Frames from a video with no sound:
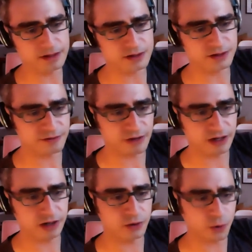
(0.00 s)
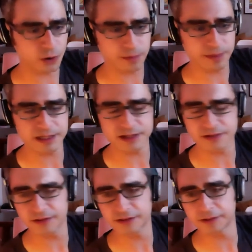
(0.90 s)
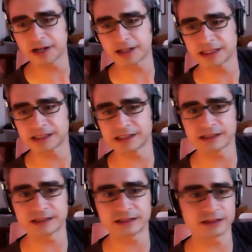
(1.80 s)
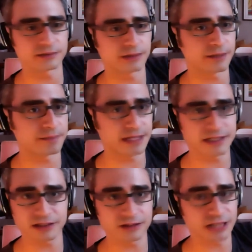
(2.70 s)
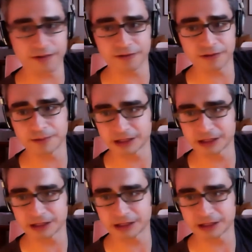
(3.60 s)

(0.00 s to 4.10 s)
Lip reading: sort of a very core piece of every project is just a basic chat room,